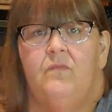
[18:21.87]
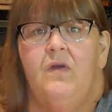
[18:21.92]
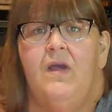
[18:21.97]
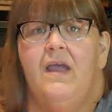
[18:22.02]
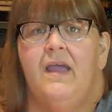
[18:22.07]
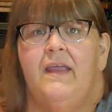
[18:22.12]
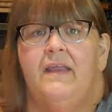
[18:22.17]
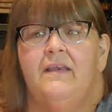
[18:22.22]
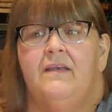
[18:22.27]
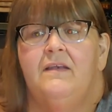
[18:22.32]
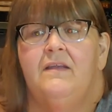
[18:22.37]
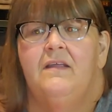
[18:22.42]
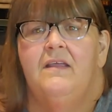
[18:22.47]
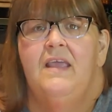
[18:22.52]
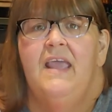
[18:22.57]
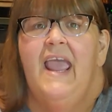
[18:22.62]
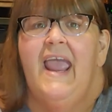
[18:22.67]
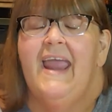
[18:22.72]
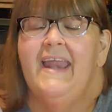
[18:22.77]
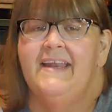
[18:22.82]
Right.
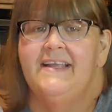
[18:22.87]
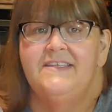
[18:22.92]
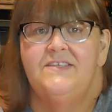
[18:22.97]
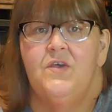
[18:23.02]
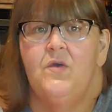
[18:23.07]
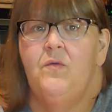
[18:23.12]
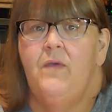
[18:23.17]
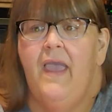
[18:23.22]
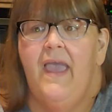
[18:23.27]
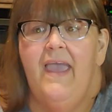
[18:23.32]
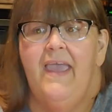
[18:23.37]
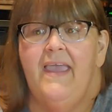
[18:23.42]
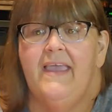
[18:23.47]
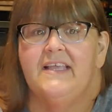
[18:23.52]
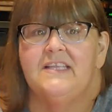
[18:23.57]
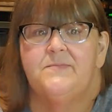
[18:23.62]
And it's okay.